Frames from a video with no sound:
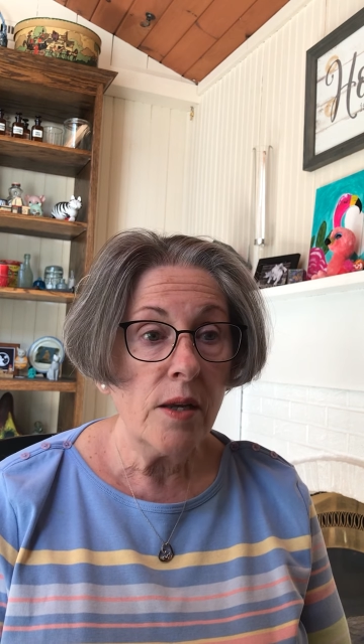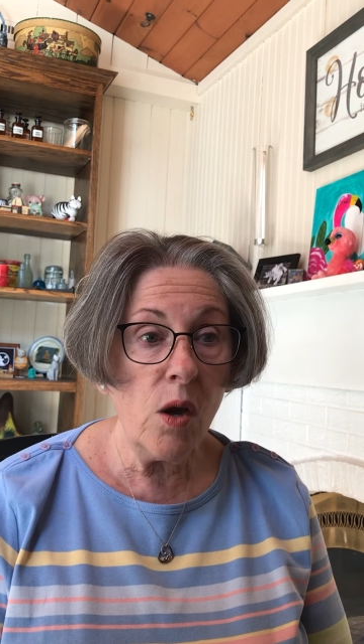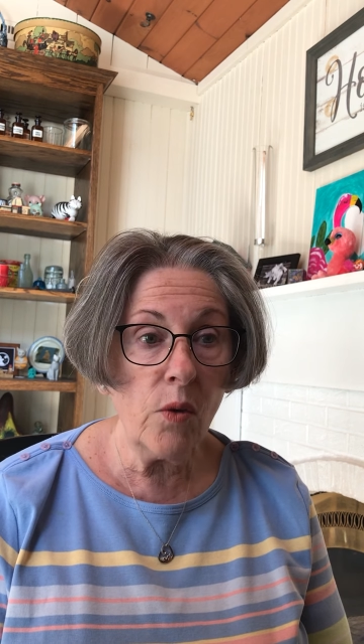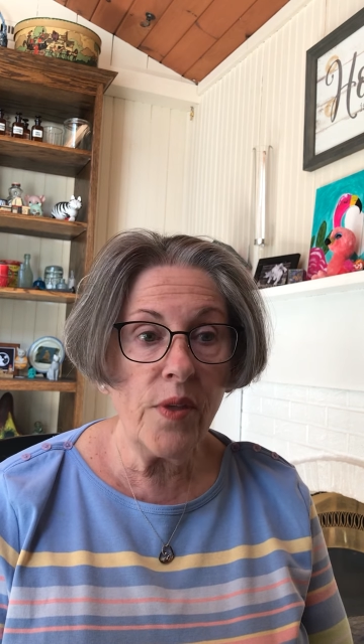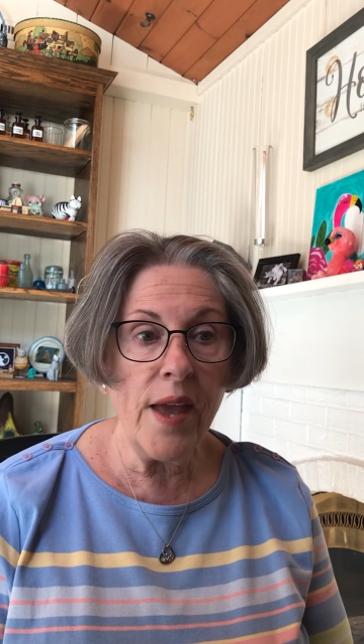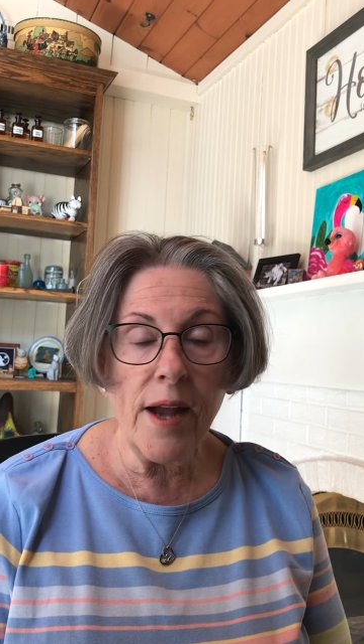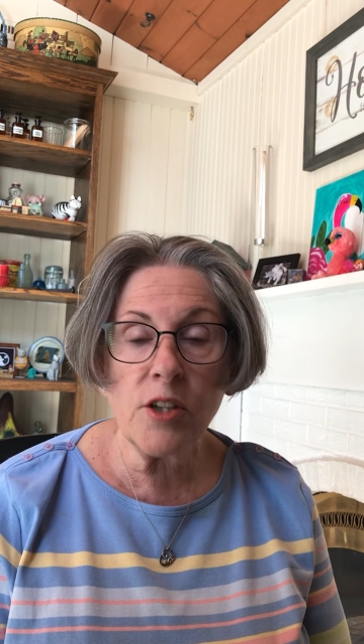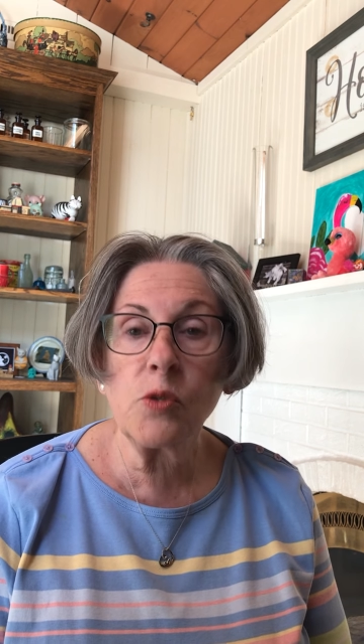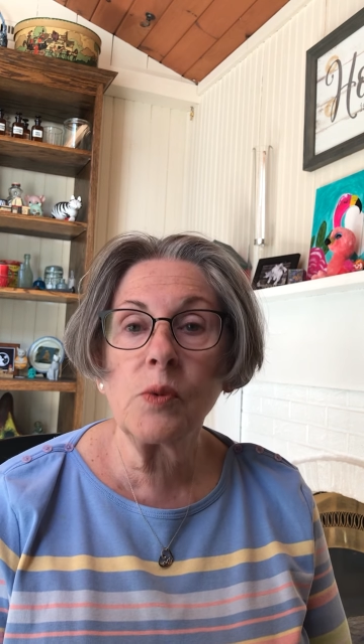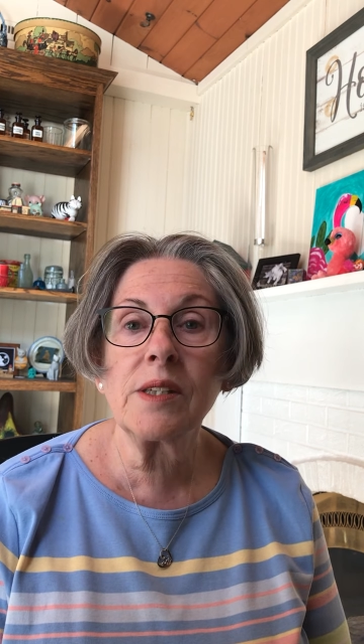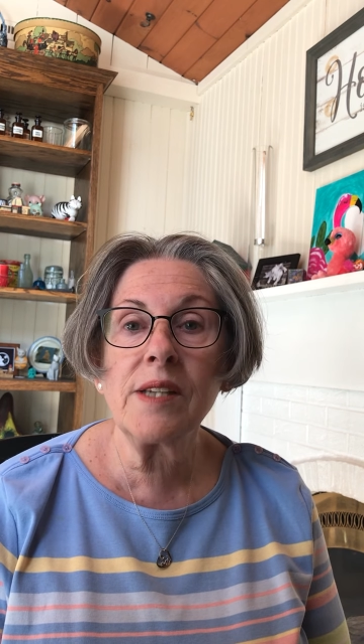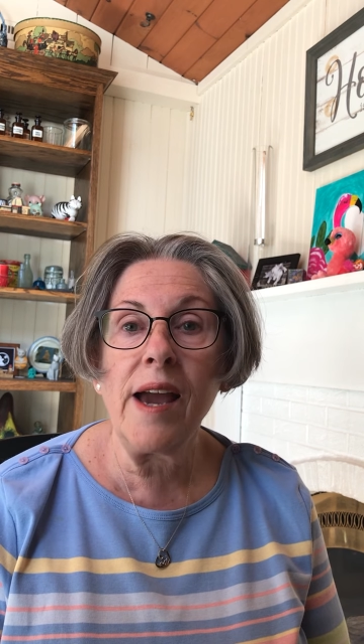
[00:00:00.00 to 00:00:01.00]
No, the
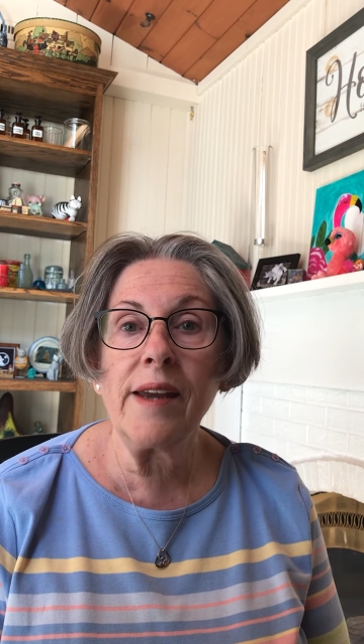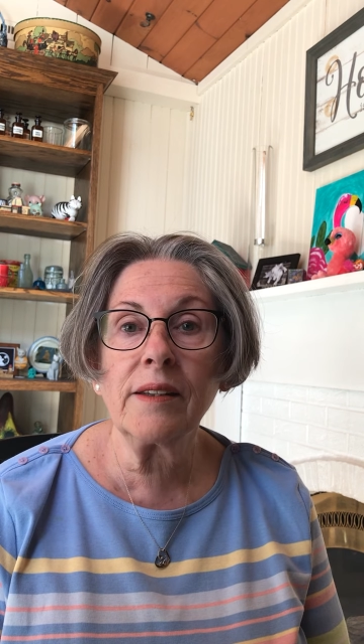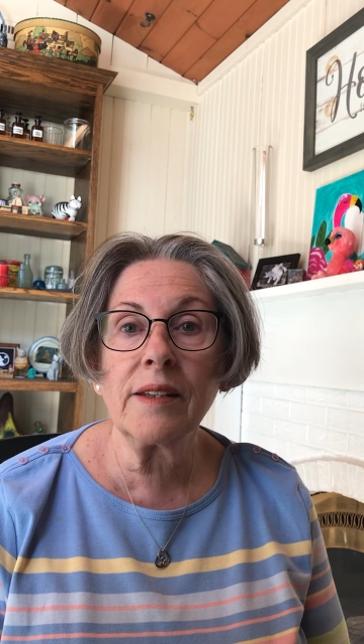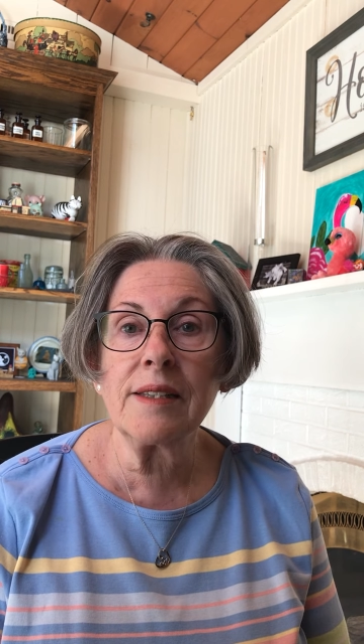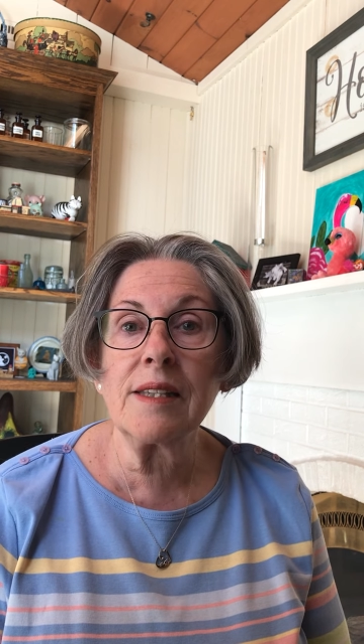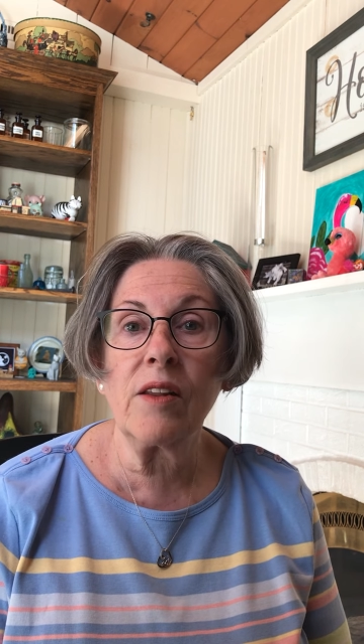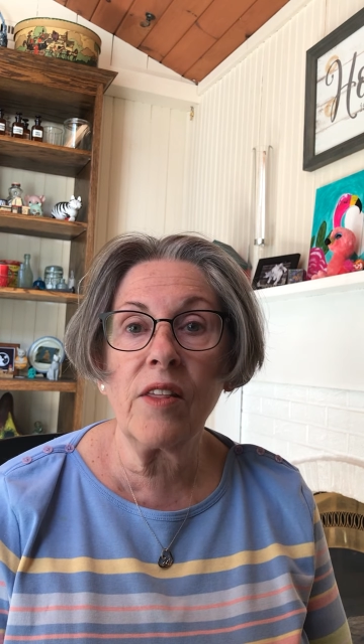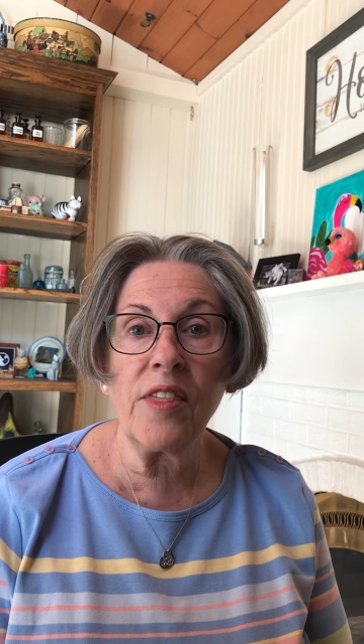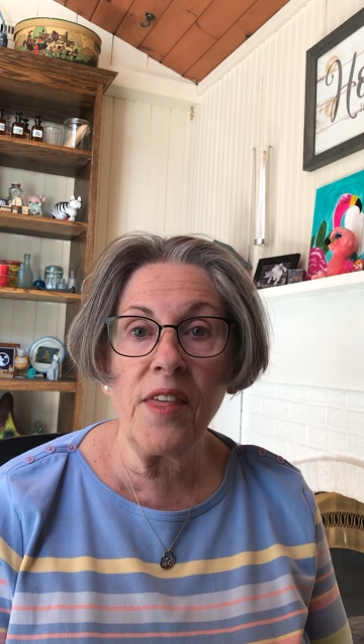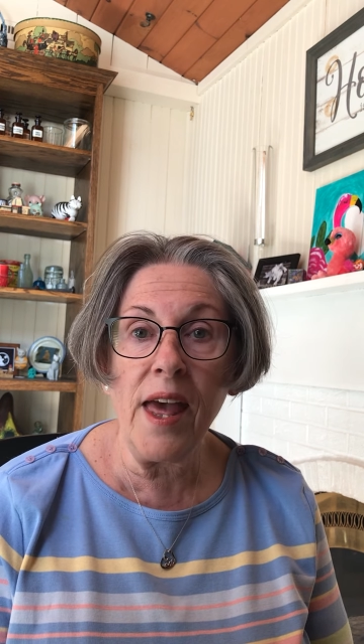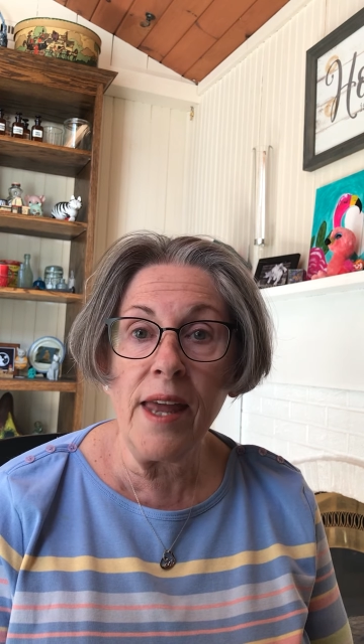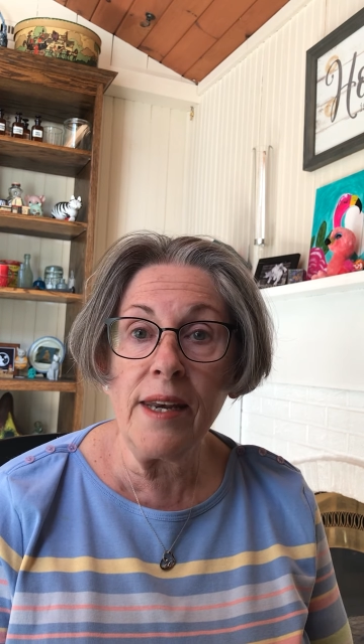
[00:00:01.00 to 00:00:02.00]
actual title is
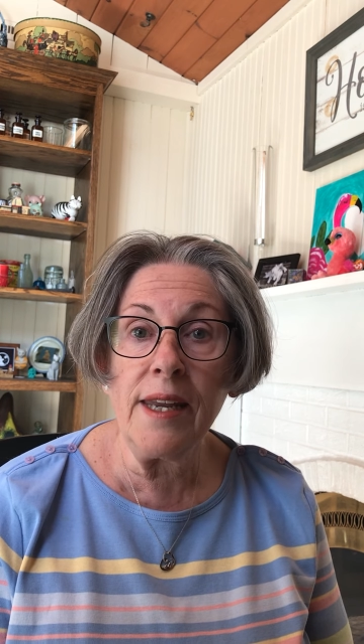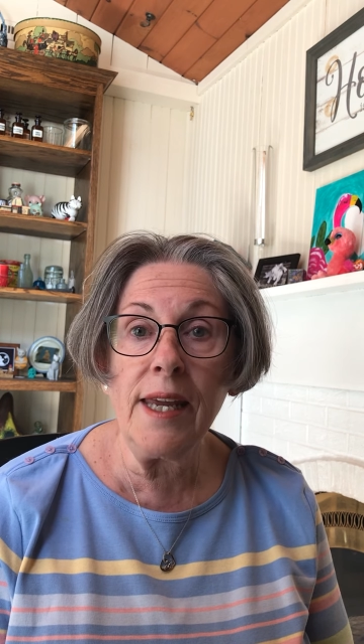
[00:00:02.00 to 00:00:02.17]
Then